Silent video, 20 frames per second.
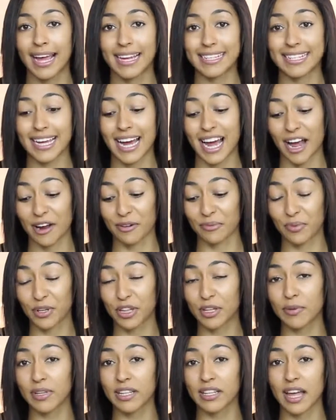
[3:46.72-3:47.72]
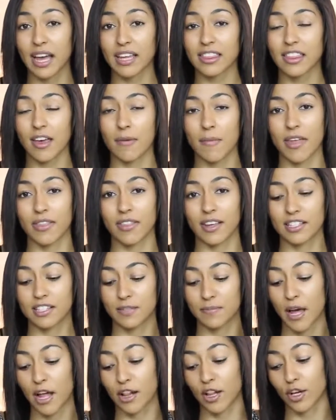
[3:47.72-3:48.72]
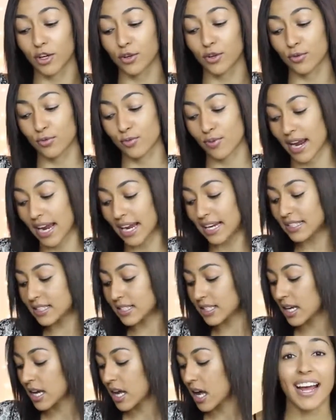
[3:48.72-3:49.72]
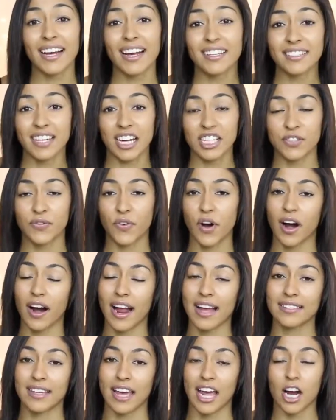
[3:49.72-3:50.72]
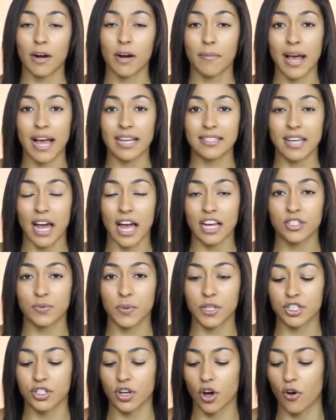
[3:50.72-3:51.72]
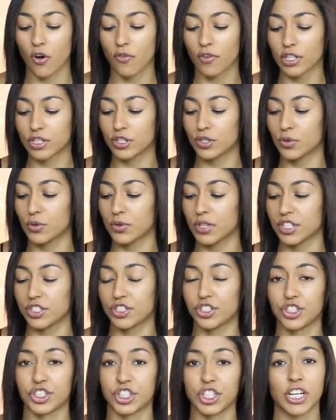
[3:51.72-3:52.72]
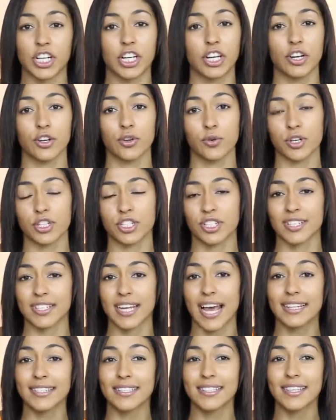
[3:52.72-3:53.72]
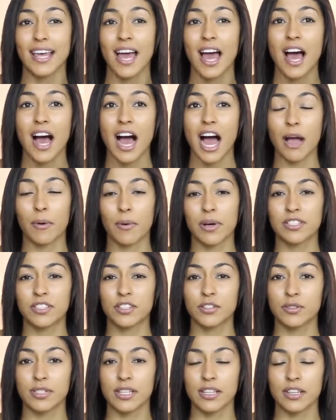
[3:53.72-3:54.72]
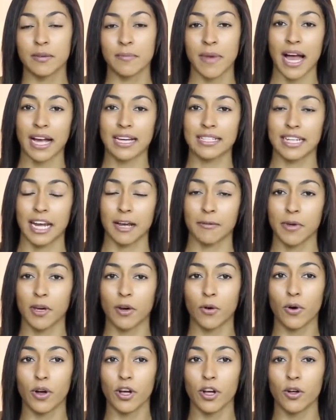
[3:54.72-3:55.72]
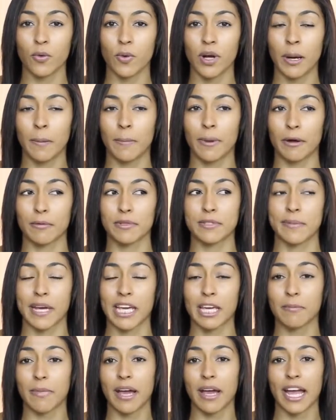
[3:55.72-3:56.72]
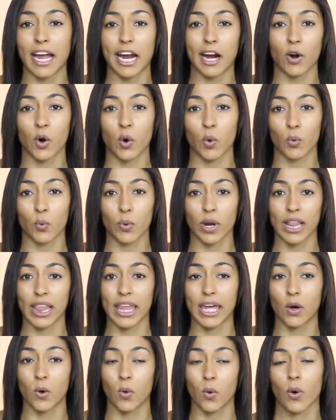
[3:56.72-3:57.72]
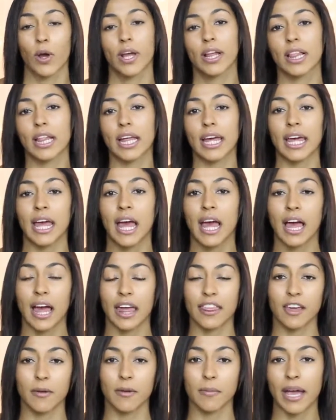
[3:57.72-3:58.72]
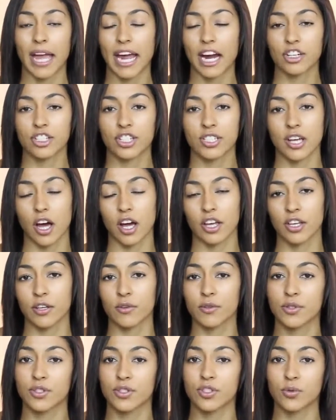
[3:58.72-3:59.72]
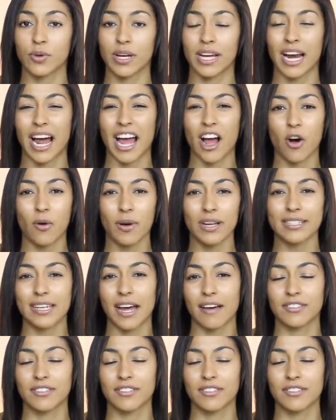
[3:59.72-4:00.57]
And yeah, I really, really like them and they smell great. Next, as far as a hair mask, I switched over to this Chi Nourish Intense. I was using the macadamia oil one, but it was making my hair really oily. I think my hair just got used to it. I always